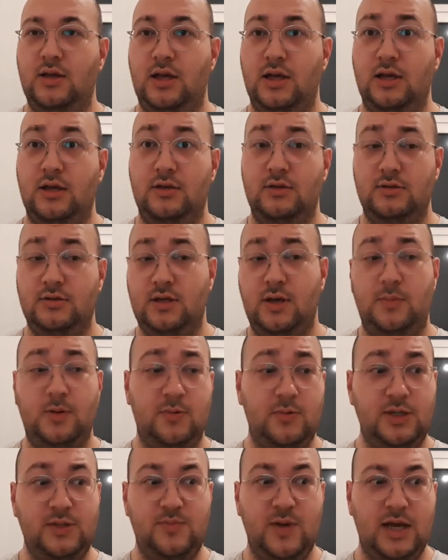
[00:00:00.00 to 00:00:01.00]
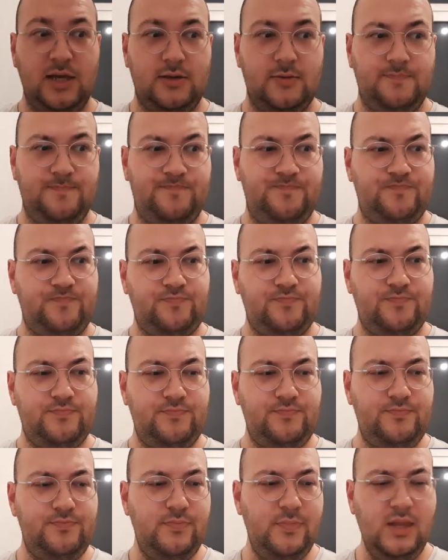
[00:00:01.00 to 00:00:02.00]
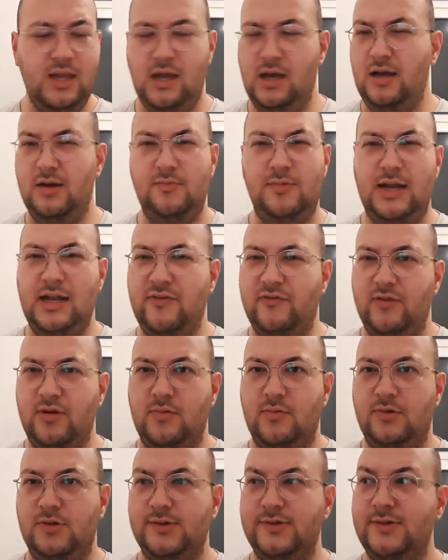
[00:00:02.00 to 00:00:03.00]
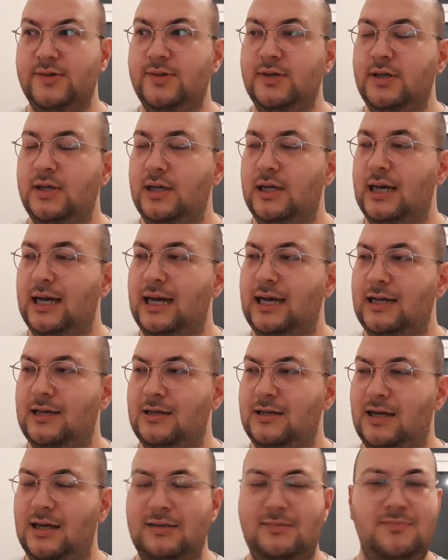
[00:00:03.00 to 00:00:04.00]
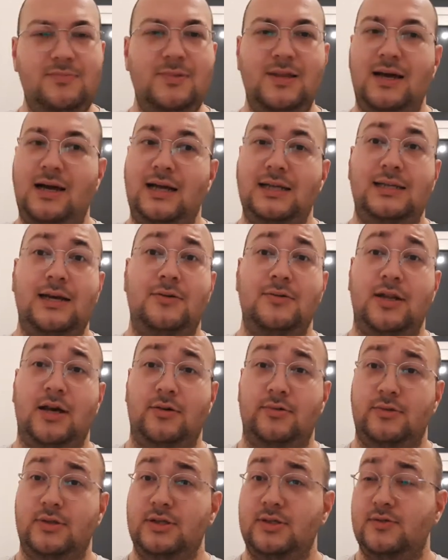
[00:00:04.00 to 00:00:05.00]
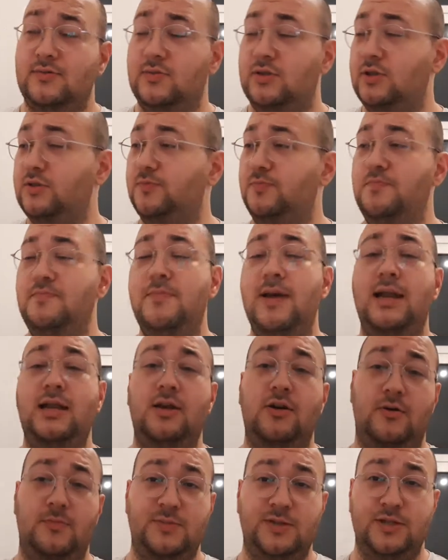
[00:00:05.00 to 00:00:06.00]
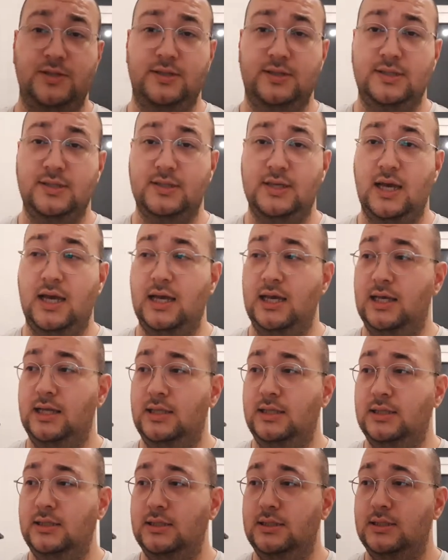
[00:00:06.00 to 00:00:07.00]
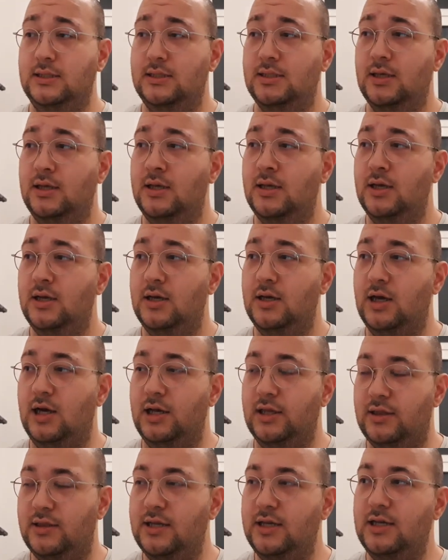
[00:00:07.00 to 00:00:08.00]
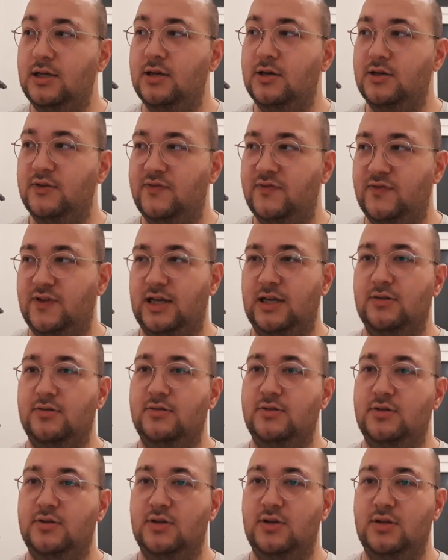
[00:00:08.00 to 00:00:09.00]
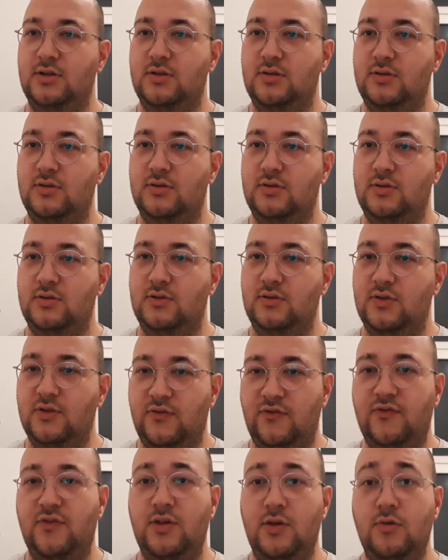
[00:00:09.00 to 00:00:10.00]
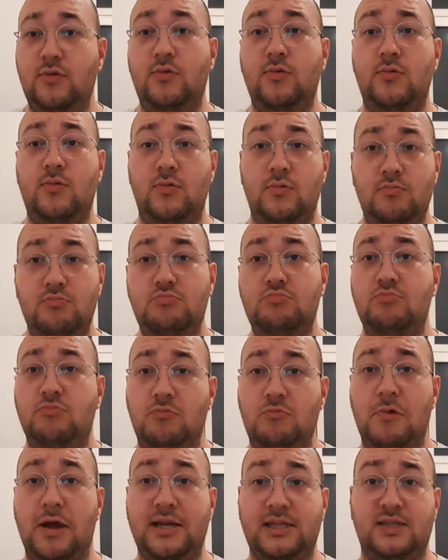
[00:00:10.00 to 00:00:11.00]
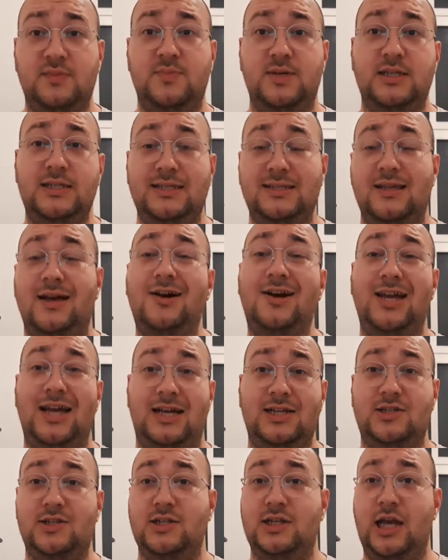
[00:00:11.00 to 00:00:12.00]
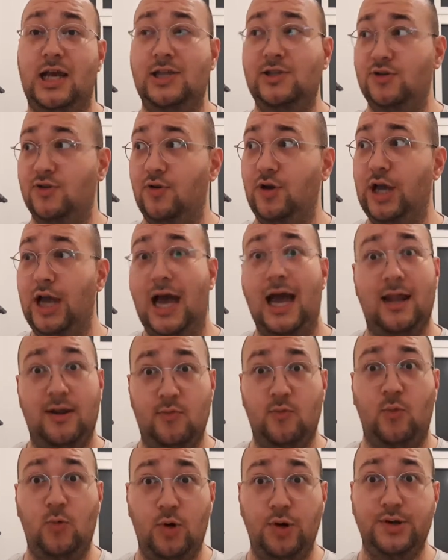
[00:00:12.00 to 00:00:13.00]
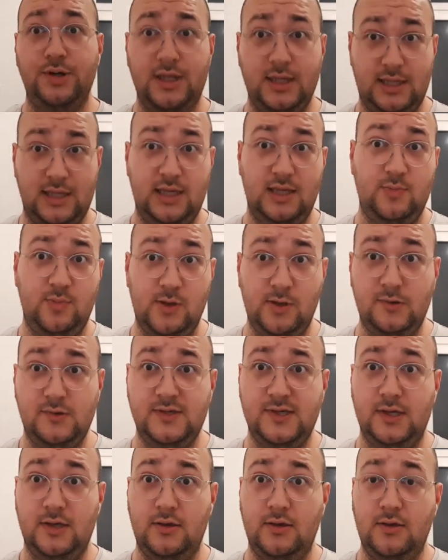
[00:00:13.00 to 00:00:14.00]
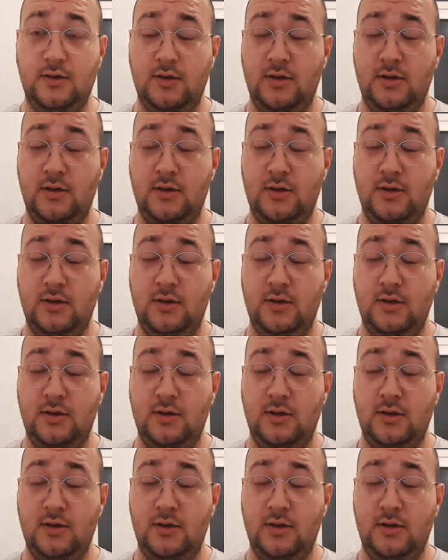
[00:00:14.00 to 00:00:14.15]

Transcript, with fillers: a couple of weeks back, uh, whenever it was. Uh, I, I don't know. There's, there's many options, and I think I found the few recipes that I actually enjoy and want to keep using.